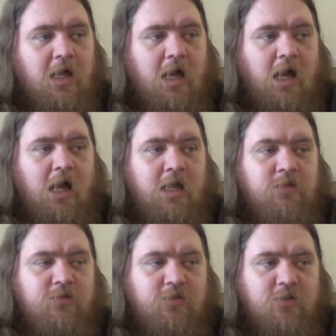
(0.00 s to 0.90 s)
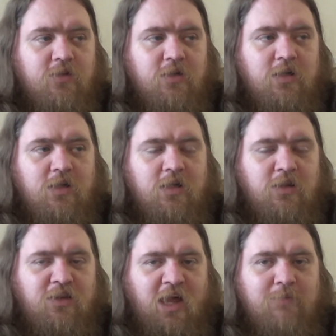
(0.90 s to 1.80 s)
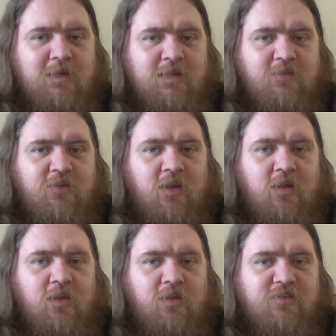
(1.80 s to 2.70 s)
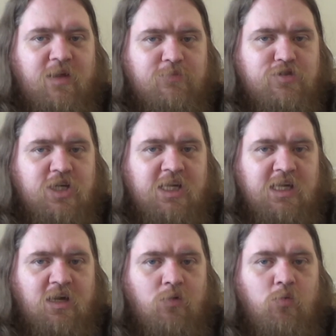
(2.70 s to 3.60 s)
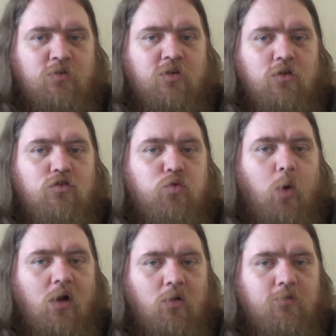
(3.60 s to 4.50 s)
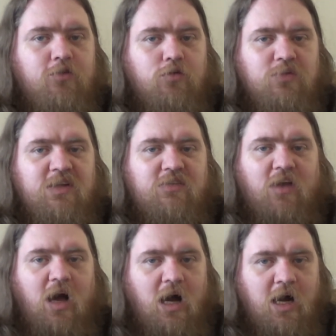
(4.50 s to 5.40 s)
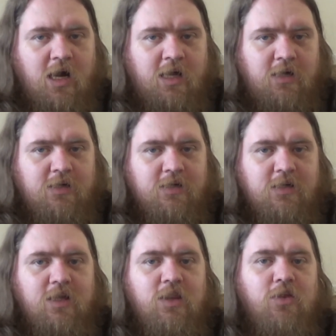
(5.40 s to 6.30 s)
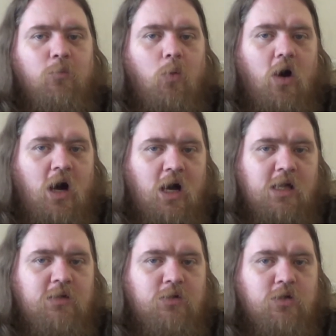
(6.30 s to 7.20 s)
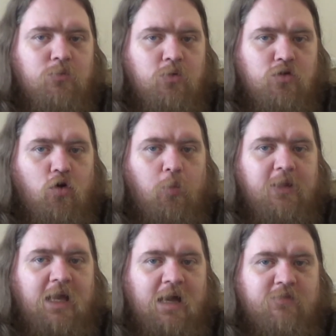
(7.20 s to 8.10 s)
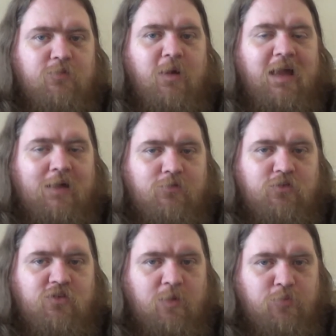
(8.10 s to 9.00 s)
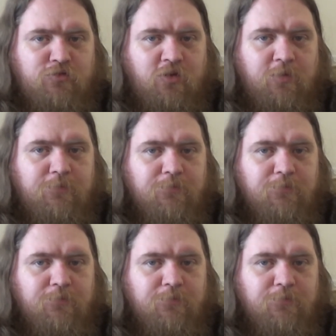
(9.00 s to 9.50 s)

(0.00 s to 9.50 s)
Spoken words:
And that means that the temperature here was 12 degrees higher than what would normally have as my average temperature.